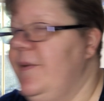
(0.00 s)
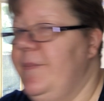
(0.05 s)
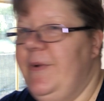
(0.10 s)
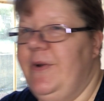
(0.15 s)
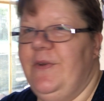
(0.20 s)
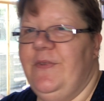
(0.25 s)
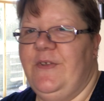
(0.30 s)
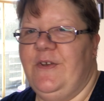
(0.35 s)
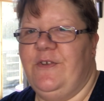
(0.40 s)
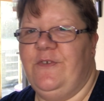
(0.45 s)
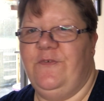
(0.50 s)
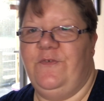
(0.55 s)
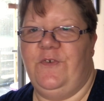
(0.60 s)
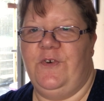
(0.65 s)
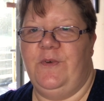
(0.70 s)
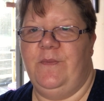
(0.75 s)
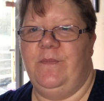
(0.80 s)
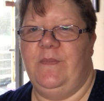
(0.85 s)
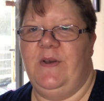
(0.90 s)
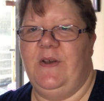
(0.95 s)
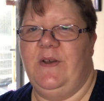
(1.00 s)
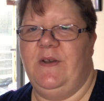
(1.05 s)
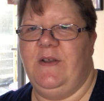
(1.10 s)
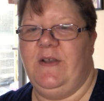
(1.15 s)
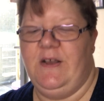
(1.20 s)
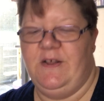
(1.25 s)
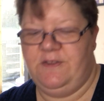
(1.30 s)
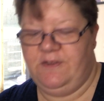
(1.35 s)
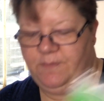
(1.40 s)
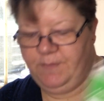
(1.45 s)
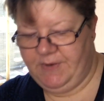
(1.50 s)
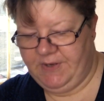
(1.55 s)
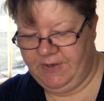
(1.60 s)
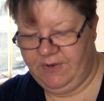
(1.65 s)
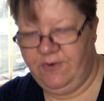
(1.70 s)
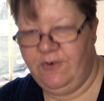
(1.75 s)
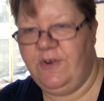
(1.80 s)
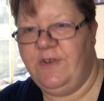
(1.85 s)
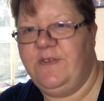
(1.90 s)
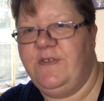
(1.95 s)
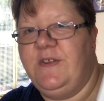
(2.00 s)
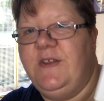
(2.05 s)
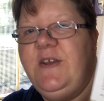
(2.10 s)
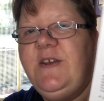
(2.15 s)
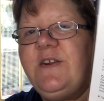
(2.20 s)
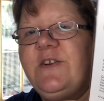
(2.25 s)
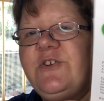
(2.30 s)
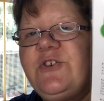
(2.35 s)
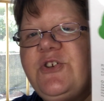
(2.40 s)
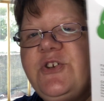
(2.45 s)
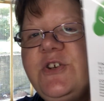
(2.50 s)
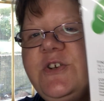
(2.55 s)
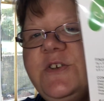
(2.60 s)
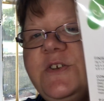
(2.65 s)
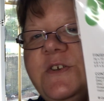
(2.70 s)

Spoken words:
Bought this from Caterpillar Cross Stitch.